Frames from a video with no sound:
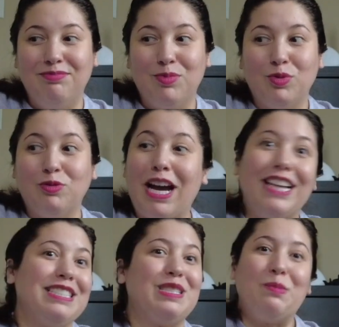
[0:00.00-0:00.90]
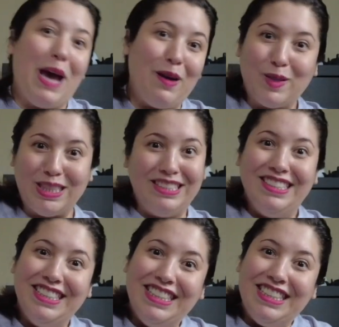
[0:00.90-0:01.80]
rise to power
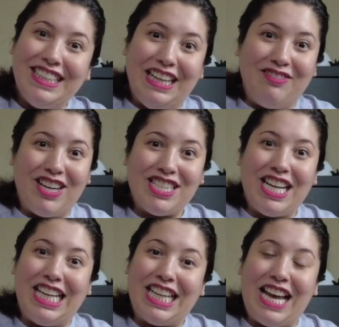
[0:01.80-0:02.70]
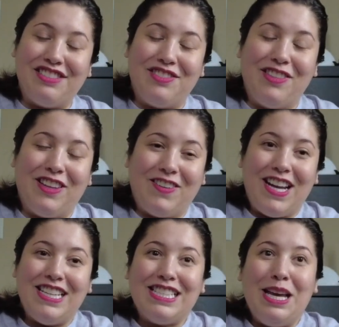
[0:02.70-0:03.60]
in Russia, Catherine the
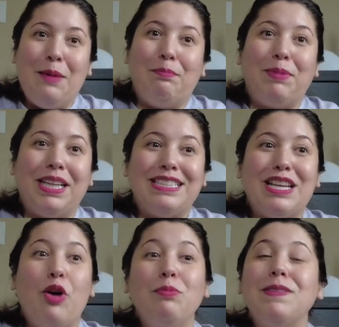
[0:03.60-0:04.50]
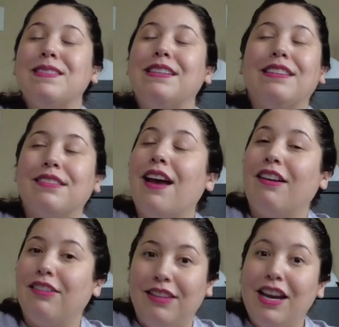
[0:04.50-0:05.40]
Great, but it's almost an
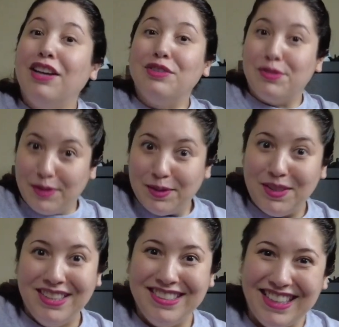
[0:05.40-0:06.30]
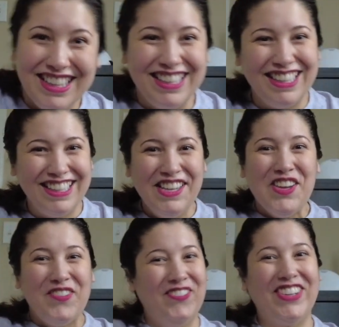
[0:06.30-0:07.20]
entirely untrue
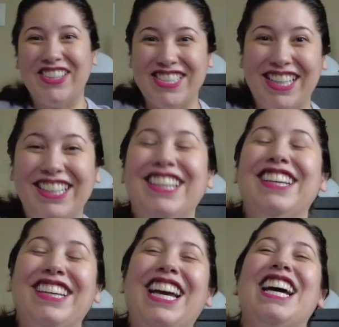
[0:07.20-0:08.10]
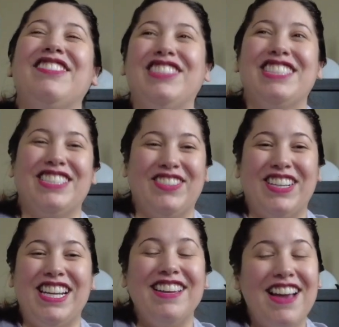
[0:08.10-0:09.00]
version of the
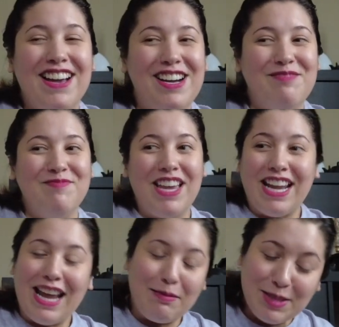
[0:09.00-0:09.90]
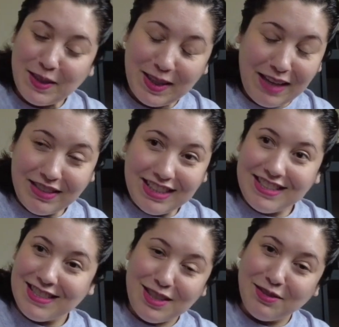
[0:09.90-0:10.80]
story, and I absolutely love it.
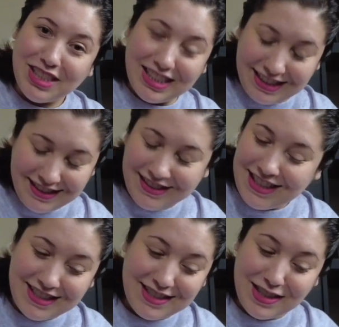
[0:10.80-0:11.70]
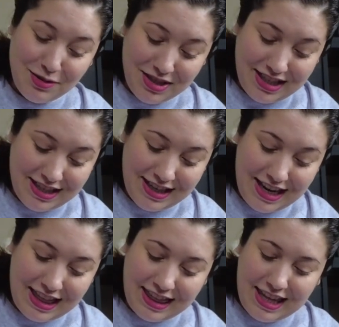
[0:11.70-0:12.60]
It's so good. It's so good. I
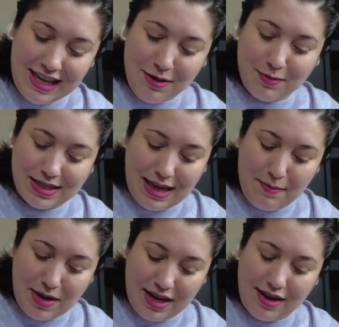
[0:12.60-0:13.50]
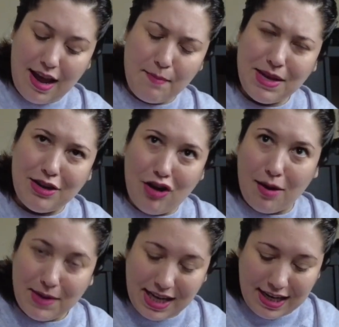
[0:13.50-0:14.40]
think it was Emmy
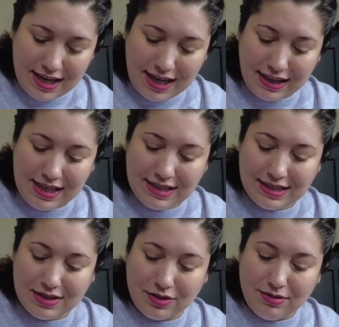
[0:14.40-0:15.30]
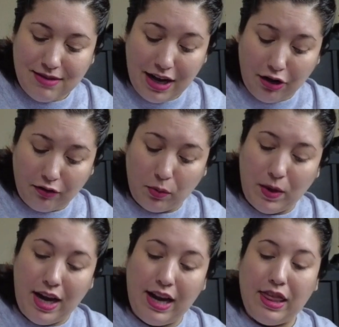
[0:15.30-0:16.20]
nominated, at least. I don't know if it won
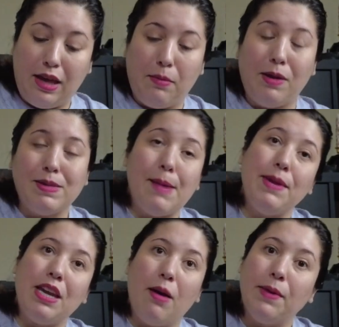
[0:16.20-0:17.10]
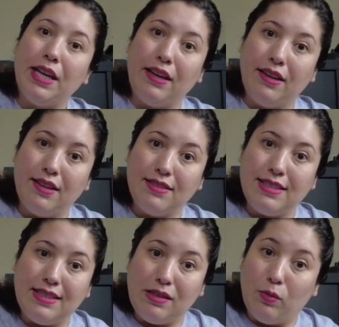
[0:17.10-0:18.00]
anything, but it was Emmy nominated in
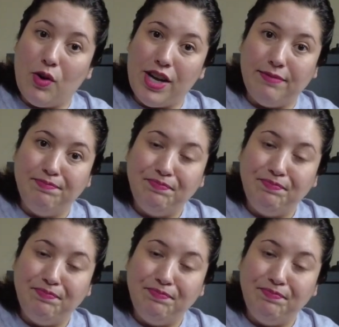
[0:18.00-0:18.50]
season 1.